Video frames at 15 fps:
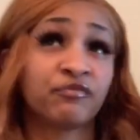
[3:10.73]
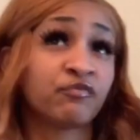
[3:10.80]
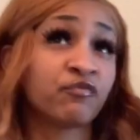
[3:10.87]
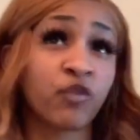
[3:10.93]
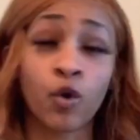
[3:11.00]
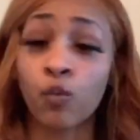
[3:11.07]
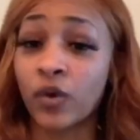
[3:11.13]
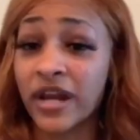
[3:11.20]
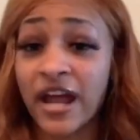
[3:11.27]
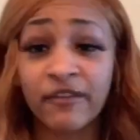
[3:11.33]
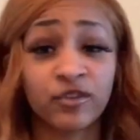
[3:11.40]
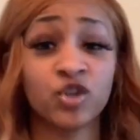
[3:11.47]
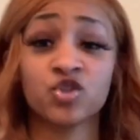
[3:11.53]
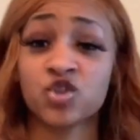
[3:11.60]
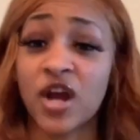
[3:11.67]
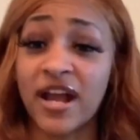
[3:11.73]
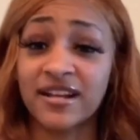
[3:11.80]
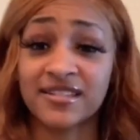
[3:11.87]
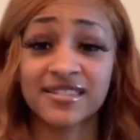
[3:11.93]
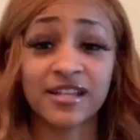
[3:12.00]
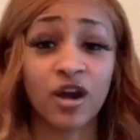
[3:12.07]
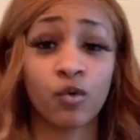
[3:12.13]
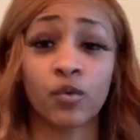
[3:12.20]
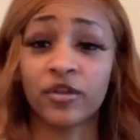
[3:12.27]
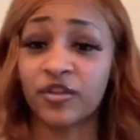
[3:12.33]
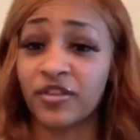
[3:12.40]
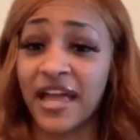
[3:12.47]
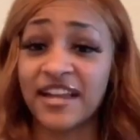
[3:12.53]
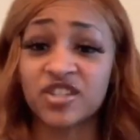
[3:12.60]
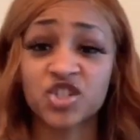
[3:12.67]
for whatever you're trying to sell, whether
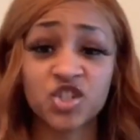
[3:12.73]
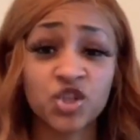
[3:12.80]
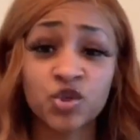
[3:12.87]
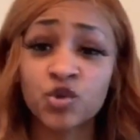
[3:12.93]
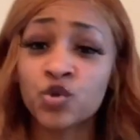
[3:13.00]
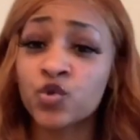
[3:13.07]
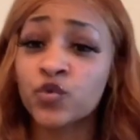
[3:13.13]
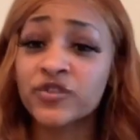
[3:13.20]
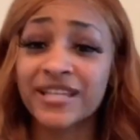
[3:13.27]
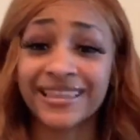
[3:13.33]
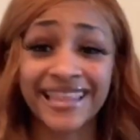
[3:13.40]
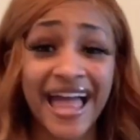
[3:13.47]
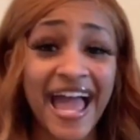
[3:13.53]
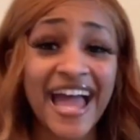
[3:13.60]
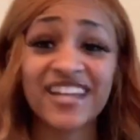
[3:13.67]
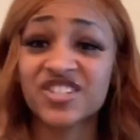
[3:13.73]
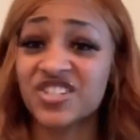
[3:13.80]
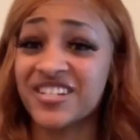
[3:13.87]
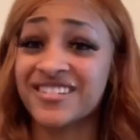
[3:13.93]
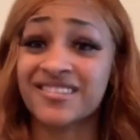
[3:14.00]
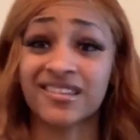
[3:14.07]
that's shoes, lashes,